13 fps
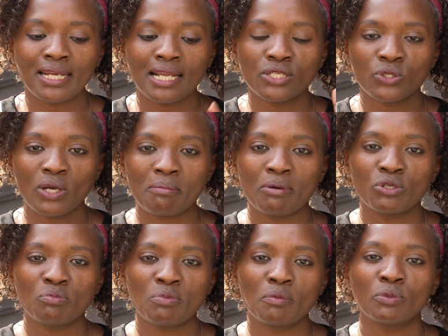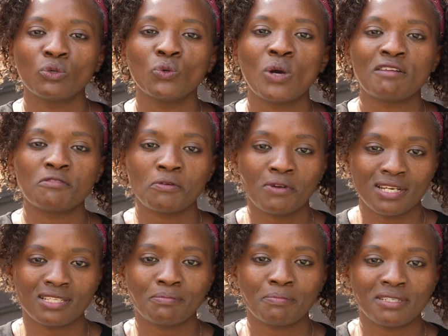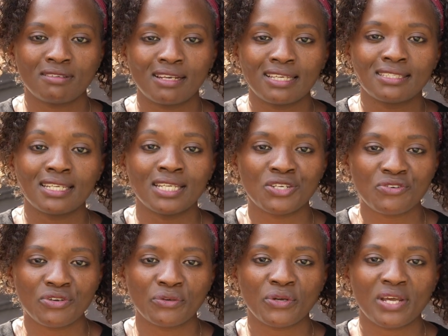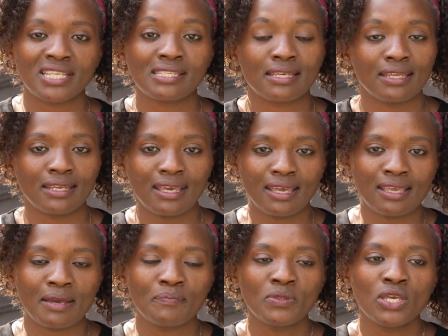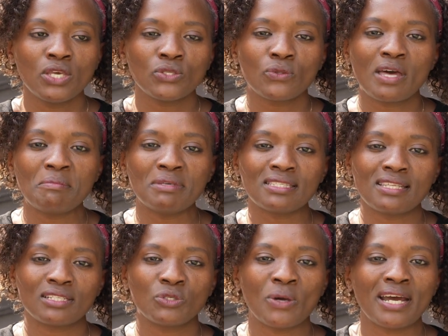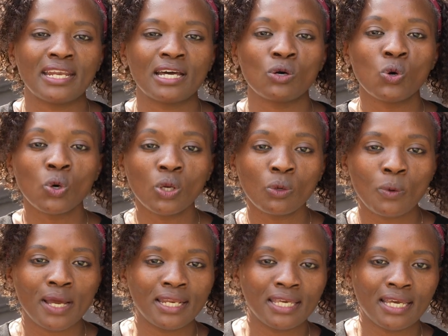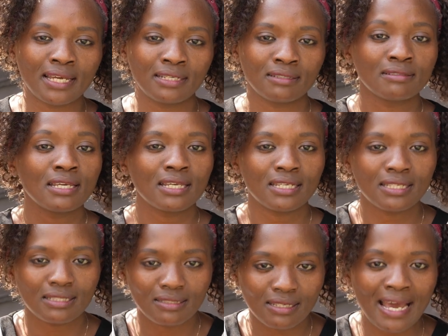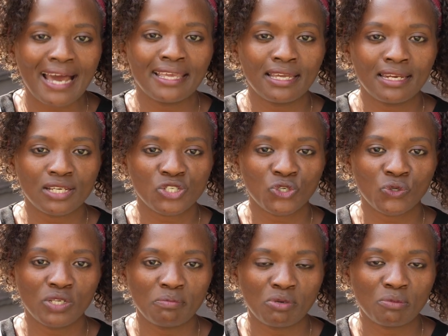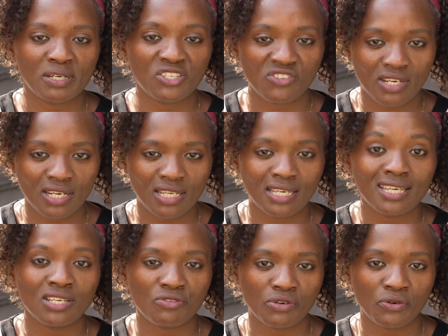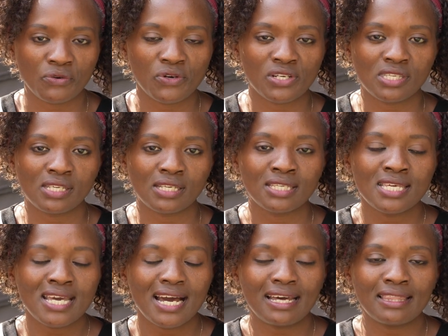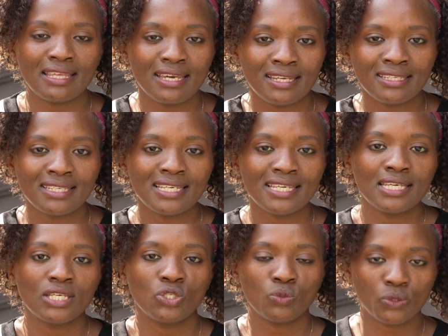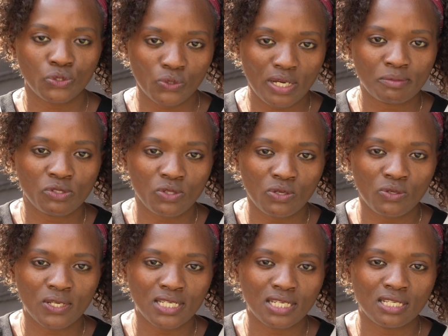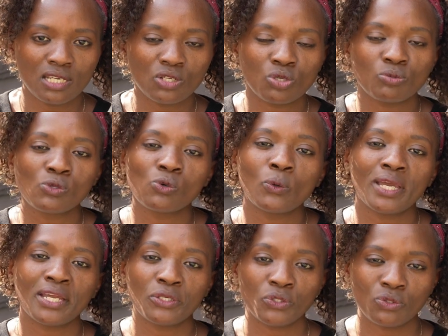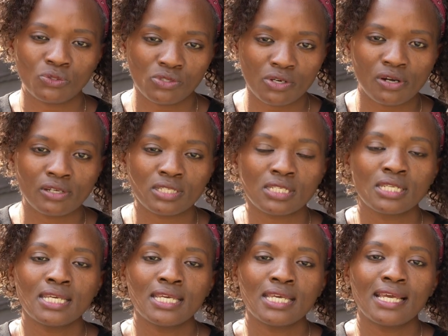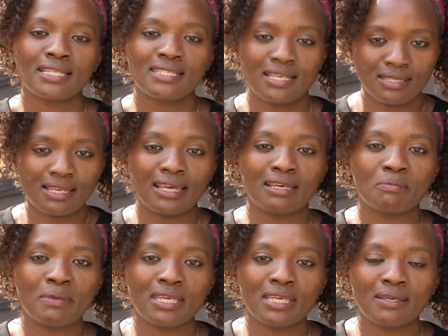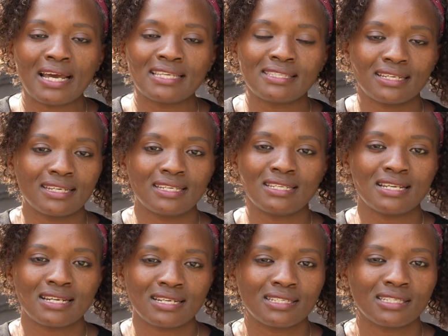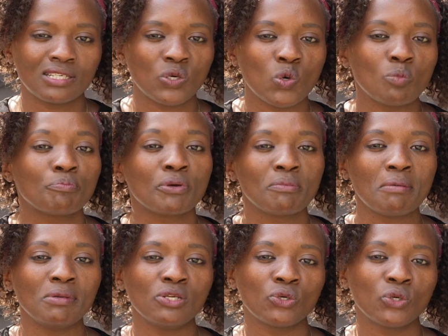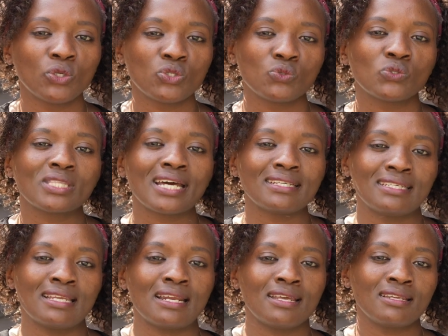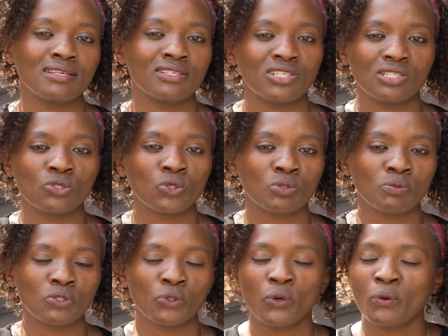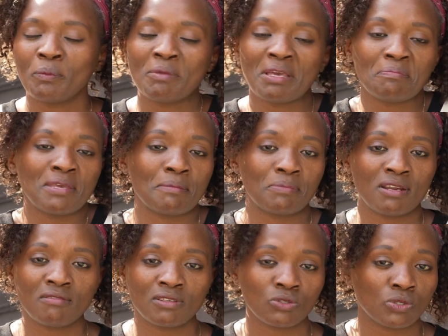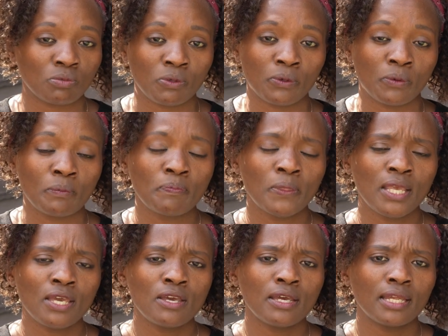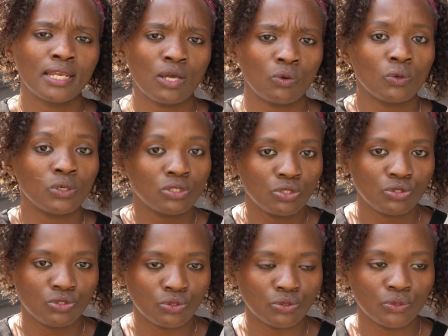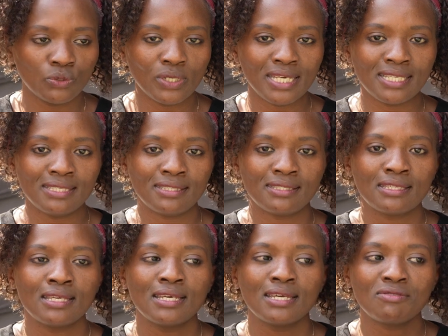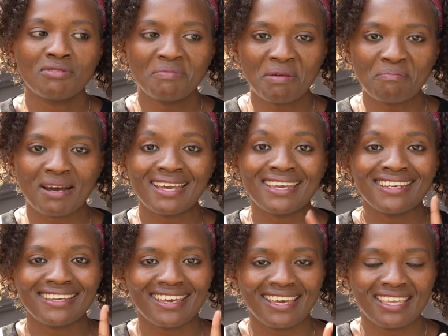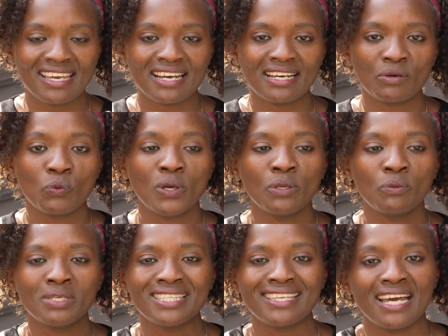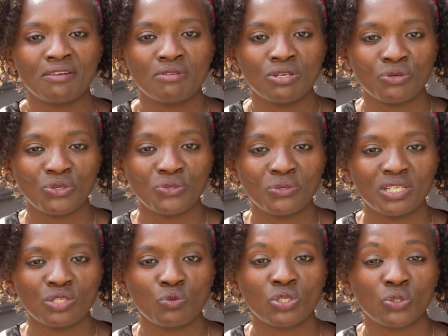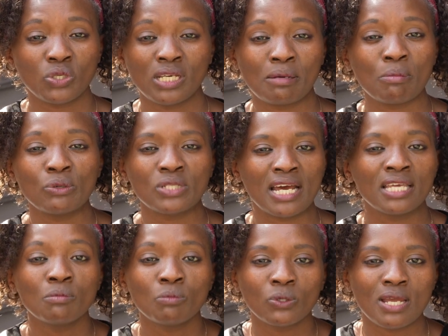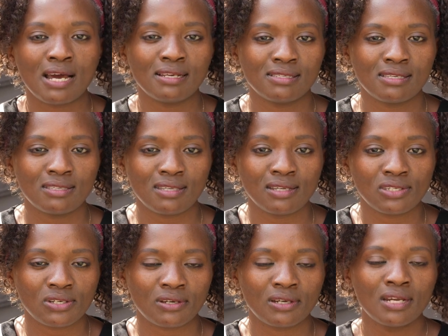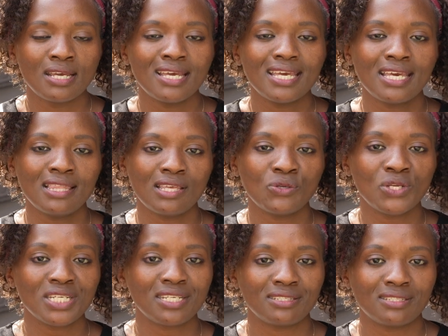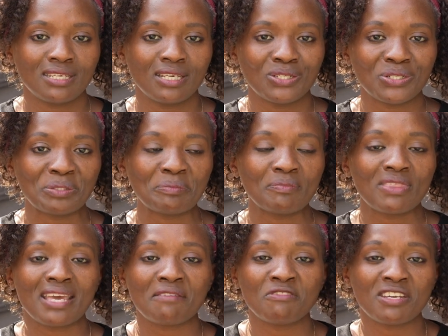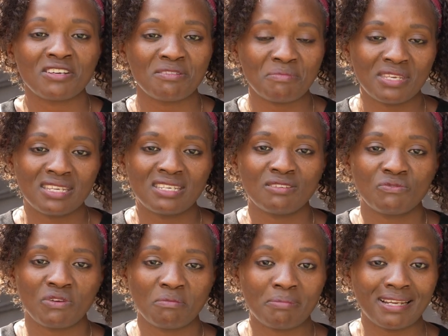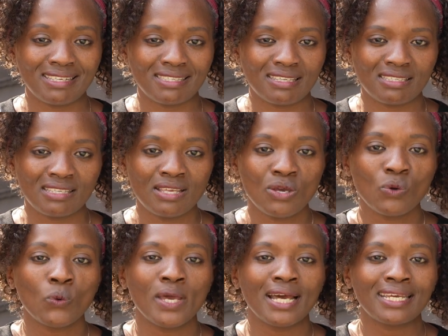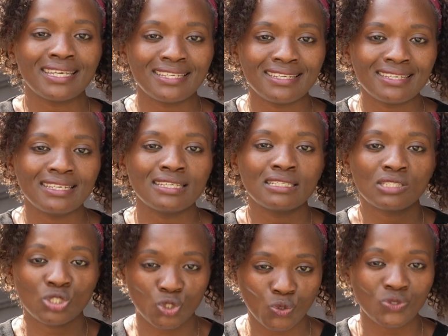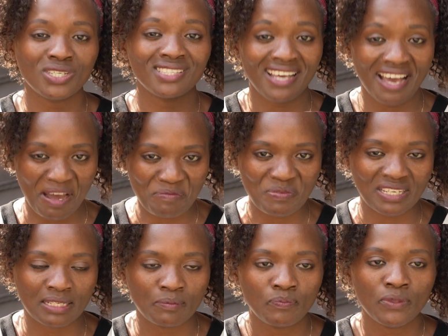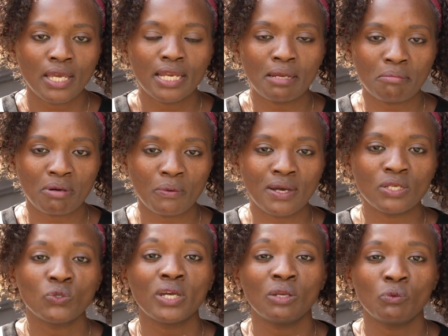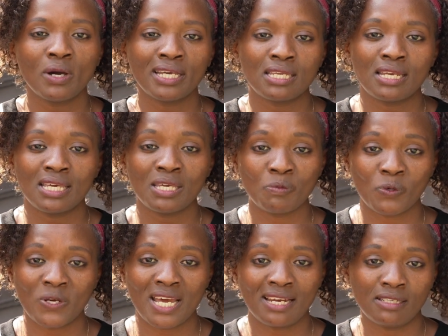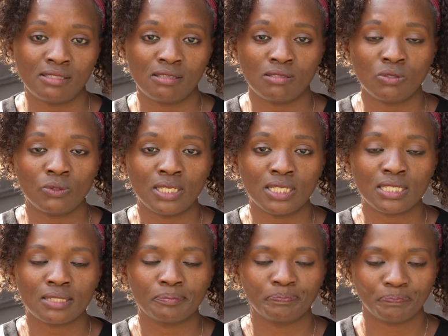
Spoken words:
I'll talk about people who have already specialized in renal nursing in Kenya. So that means that you had a whole 1 year higher national diploma training in renal nursing. And then you want to come to the United Kingdom. So where do you start? Just like me, I started in a nursing home. Probably you're going to start in an NHS hospital or maybe a private hospital. Now what you do is, remember, in Kenya, when we say a renal unit, we're talking about a hemodialysis center. In the United Kingdom, there are very many different places where kidney stories happen. Number one, you can work in a hemodialysis unit.